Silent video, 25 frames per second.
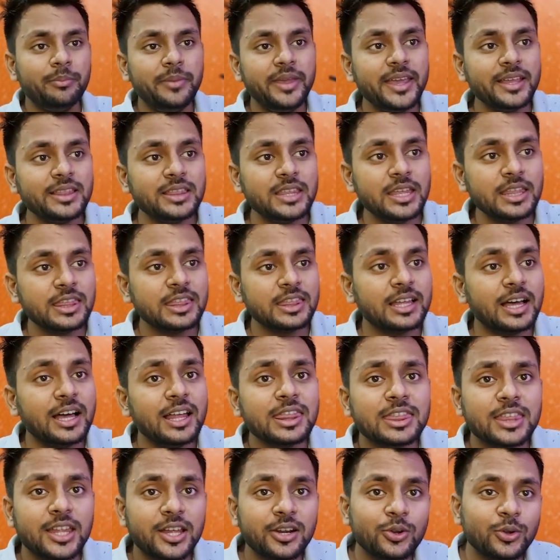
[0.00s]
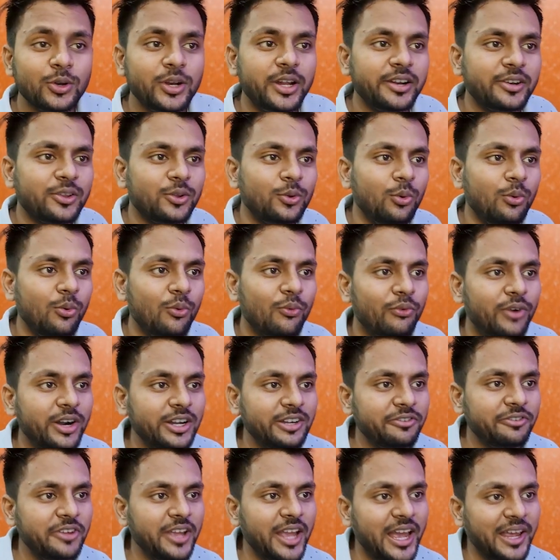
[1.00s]
make this a circular queue,
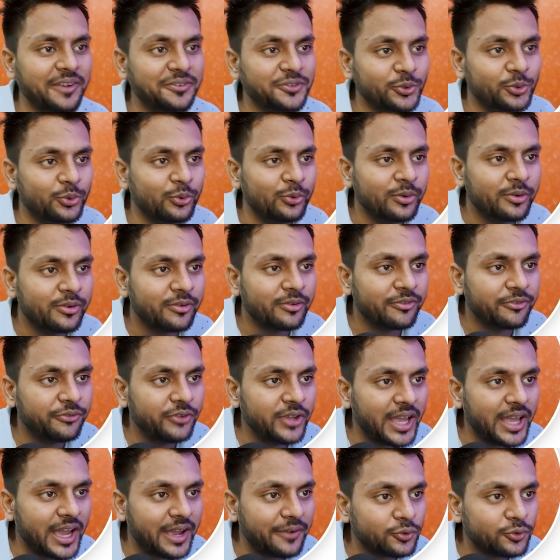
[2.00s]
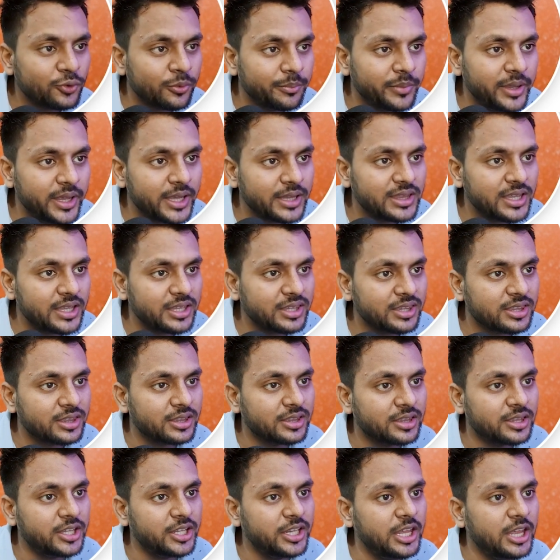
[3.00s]
what we have to do? We have to make this
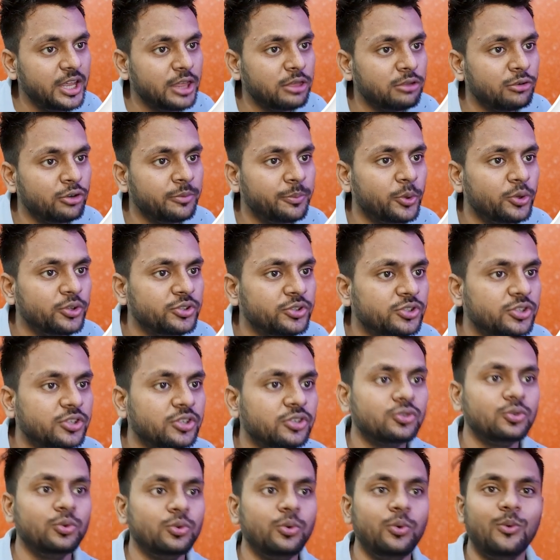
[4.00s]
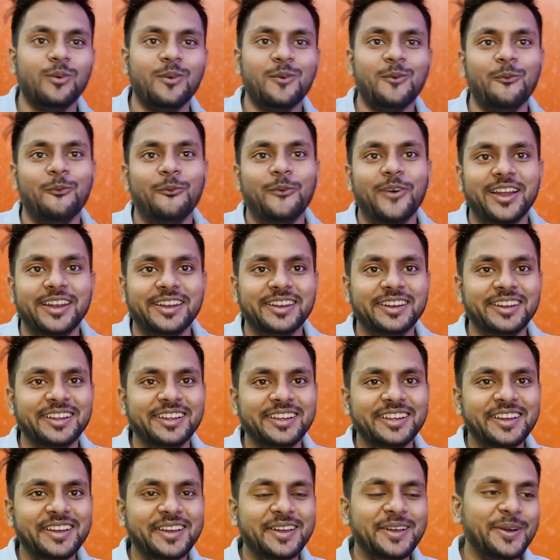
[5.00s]
3 should pointing to 1.
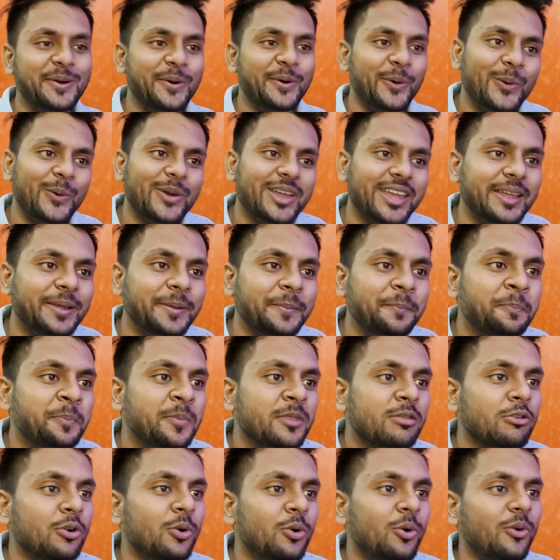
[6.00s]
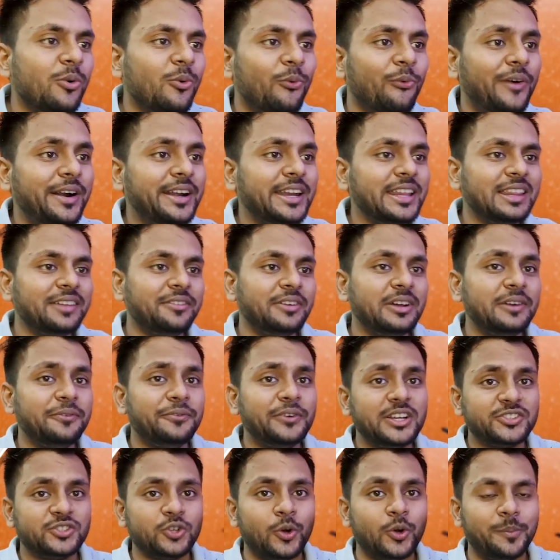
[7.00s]
Okay. So what is our
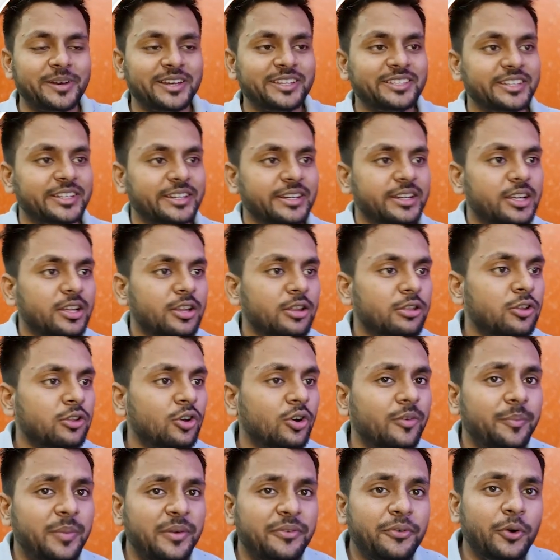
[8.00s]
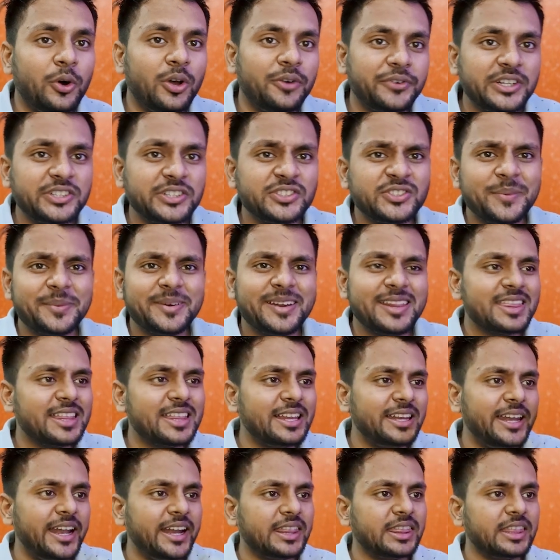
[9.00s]
first operation? So before first
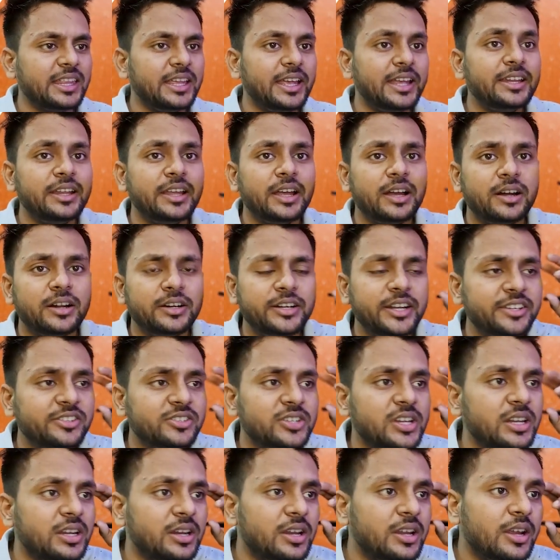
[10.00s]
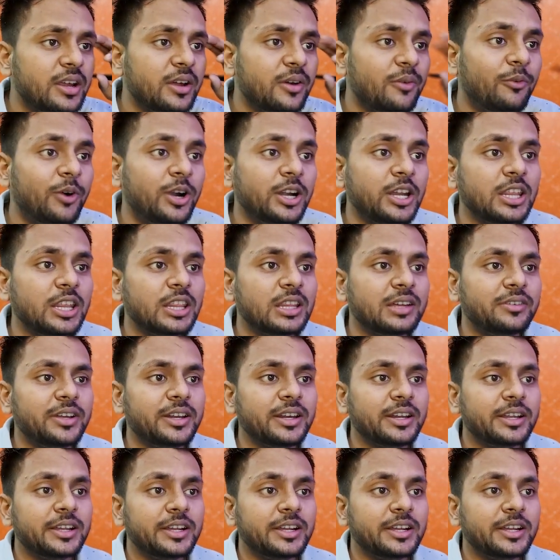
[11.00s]
operation, let's understand what is our